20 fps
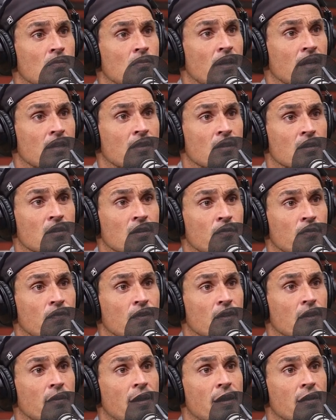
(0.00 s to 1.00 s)
Like they're going to
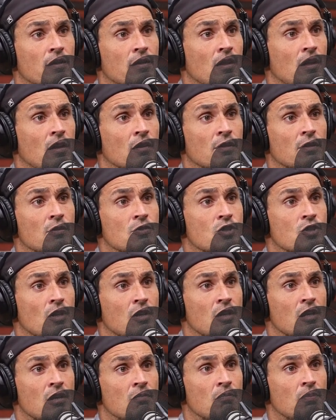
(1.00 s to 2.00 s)
figure out along their
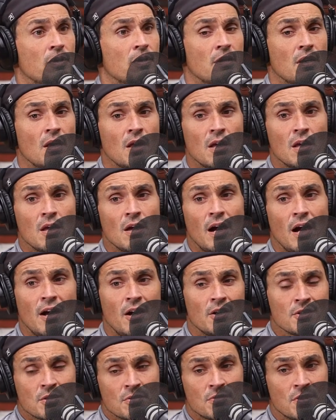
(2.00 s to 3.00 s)
journey. But I
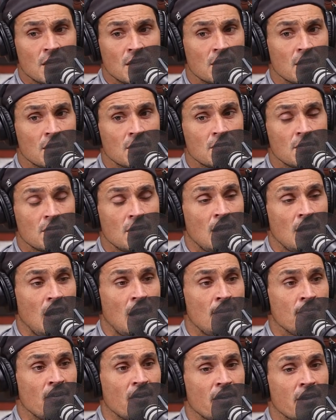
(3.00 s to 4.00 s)
also think that
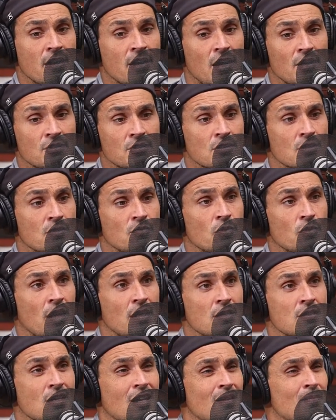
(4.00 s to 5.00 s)
I'm very cautious of what I
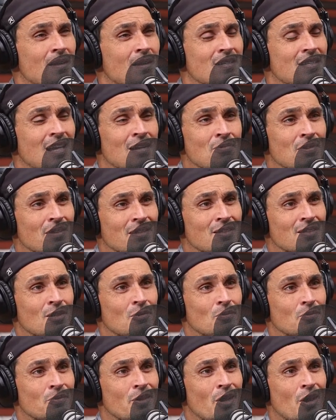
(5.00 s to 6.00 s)
say because I really
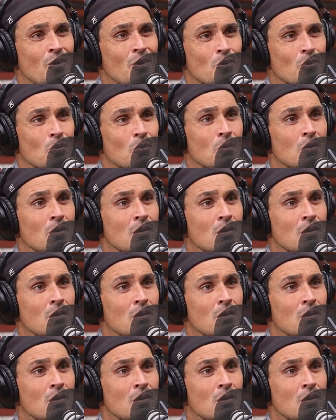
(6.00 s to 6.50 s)
don't know.